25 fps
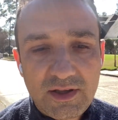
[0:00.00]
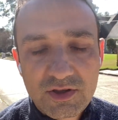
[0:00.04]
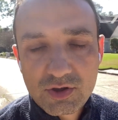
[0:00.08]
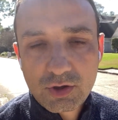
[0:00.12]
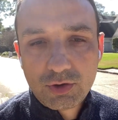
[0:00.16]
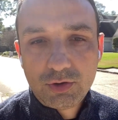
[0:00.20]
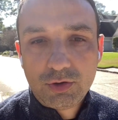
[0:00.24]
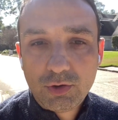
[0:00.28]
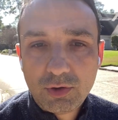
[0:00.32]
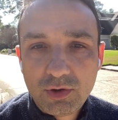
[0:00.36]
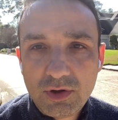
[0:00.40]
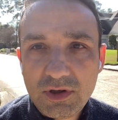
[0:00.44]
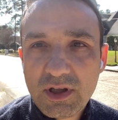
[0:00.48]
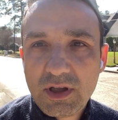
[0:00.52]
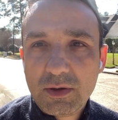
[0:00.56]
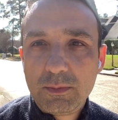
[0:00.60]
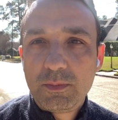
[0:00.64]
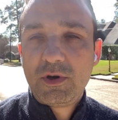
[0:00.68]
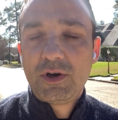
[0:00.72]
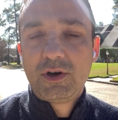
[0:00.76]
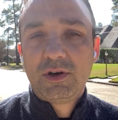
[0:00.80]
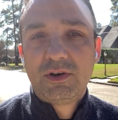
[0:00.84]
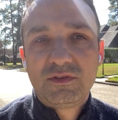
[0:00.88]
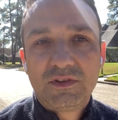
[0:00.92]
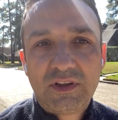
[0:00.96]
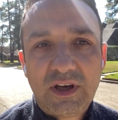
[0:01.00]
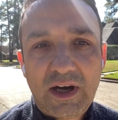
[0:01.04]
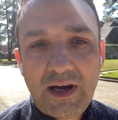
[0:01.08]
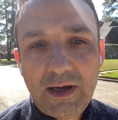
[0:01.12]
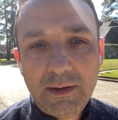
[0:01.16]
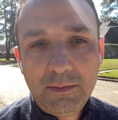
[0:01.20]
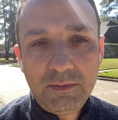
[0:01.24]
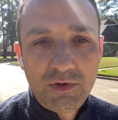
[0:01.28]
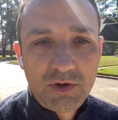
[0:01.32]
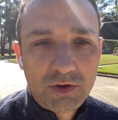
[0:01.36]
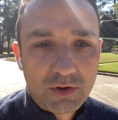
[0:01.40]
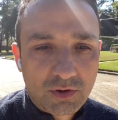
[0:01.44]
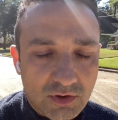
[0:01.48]
So during that period of
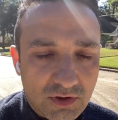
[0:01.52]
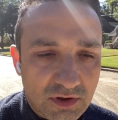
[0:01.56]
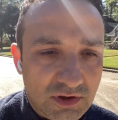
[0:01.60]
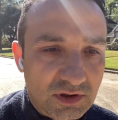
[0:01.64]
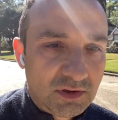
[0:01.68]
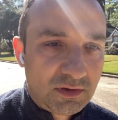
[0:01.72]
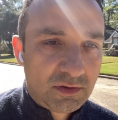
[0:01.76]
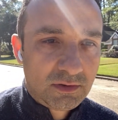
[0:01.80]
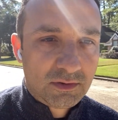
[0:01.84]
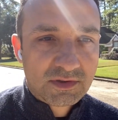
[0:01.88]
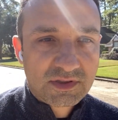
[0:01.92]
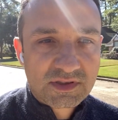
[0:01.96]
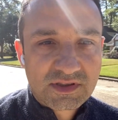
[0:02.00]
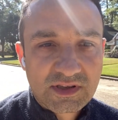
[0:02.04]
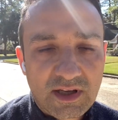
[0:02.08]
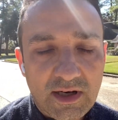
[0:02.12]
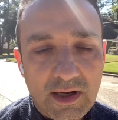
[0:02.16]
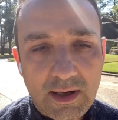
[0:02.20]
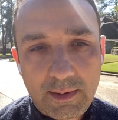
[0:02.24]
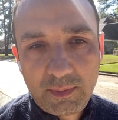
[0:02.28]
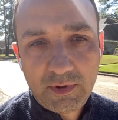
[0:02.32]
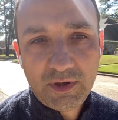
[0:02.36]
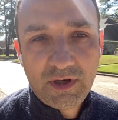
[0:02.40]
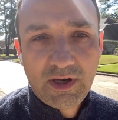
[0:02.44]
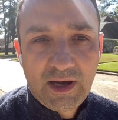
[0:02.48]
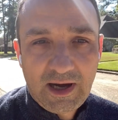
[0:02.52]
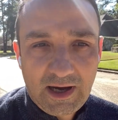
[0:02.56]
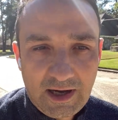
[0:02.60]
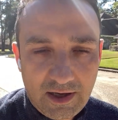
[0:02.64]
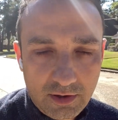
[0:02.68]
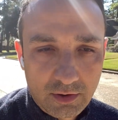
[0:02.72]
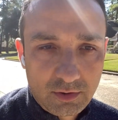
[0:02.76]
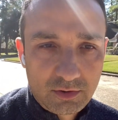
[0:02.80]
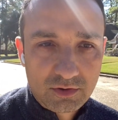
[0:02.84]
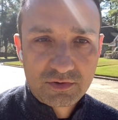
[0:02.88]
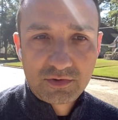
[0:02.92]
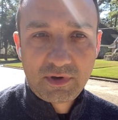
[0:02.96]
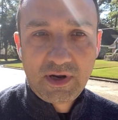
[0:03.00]
time, you could set up an
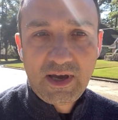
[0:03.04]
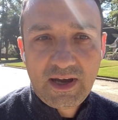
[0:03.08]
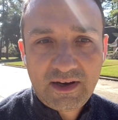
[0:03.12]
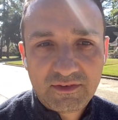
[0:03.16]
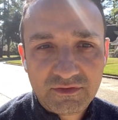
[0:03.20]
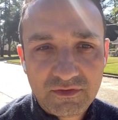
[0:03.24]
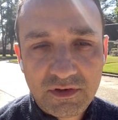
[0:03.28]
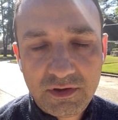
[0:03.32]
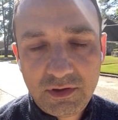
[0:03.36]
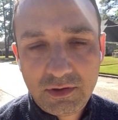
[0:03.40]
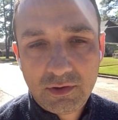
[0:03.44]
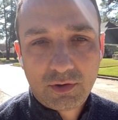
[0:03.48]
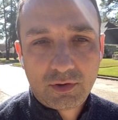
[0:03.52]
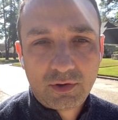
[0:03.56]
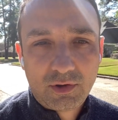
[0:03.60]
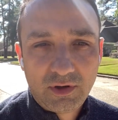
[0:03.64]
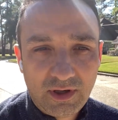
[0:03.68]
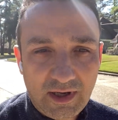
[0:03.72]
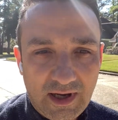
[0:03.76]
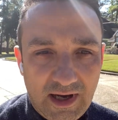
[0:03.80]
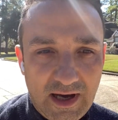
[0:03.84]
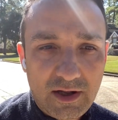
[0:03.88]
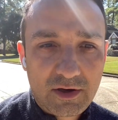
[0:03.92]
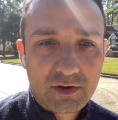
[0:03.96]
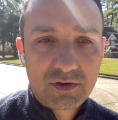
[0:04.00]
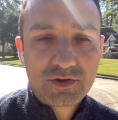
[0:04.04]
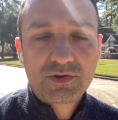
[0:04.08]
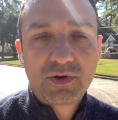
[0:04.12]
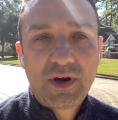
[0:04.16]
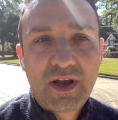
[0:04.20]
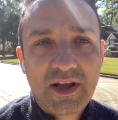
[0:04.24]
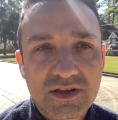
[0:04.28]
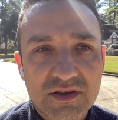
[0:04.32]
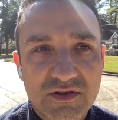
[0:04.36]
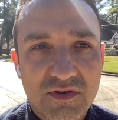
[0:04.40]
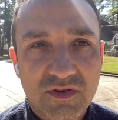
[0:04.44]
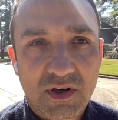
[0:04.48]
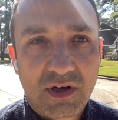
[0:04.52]
auto draft or an auto
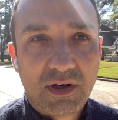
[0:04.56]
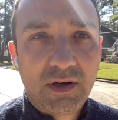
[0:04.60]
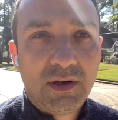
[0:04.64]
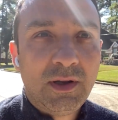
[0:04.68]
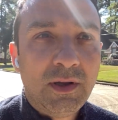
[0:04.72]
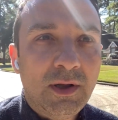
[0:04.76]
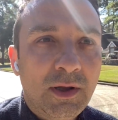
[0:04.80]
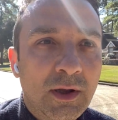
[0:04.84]
transfer